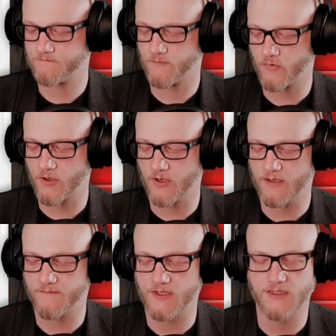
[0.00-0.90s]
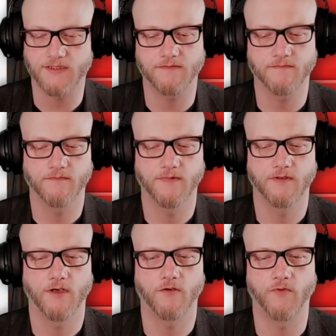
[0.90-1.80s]
We're going to give this
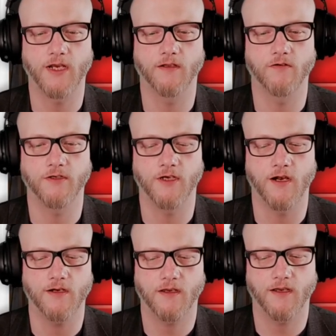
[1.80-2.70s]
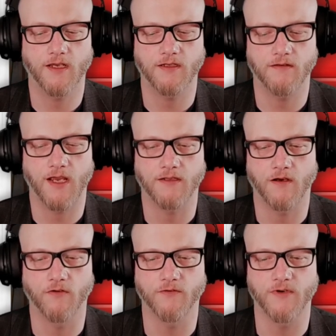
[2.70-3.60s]
a regular yuck, and the
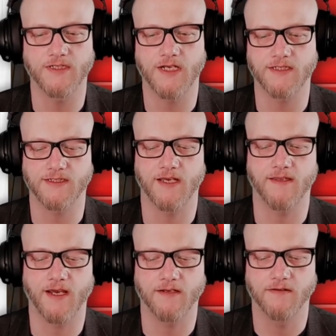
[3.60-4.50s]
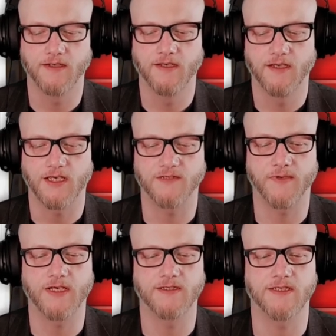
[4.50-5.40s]
only reason I say that is
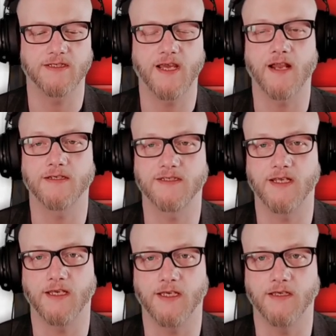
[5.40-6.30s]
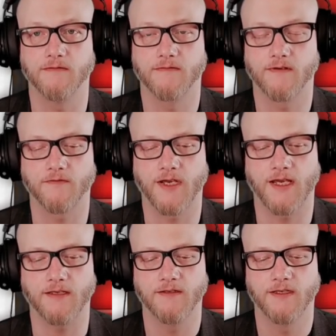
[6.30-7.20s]
because it's kind of sneaky,
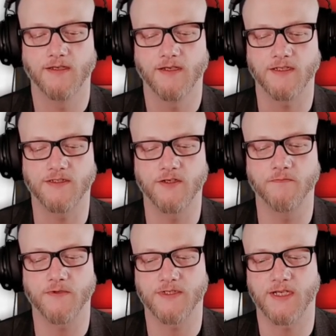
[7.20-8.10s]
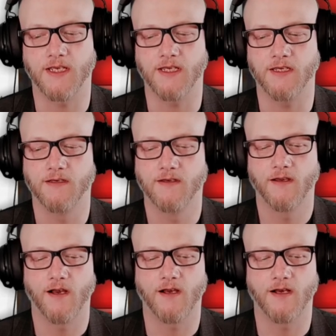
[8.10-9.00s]
okay? It's super sneaky.
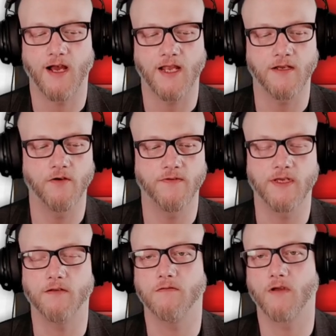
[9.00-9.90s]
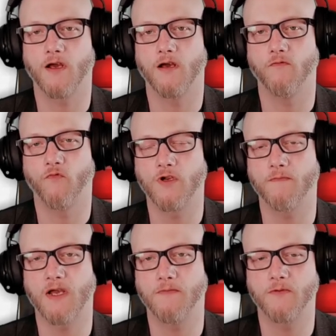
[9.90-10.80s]
I know that one of
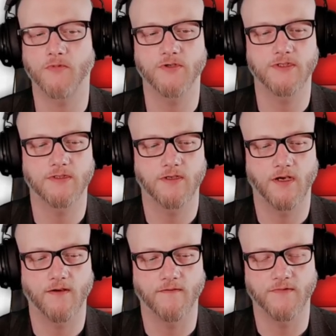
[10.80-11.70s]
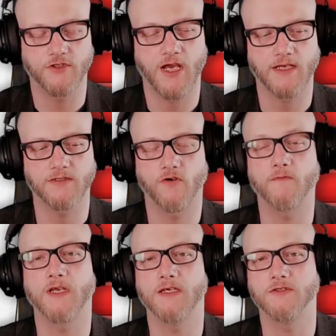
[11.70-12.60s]
my members of the Jax
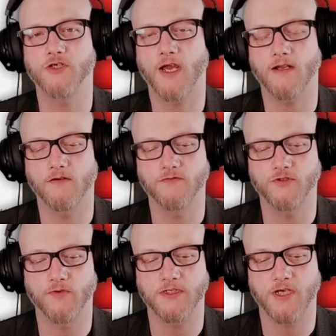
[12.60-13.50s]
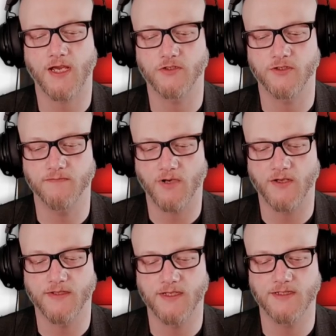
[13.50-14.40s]
Army in chat on Twitch actually
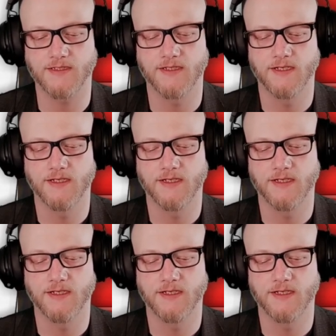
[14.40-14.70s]
bought this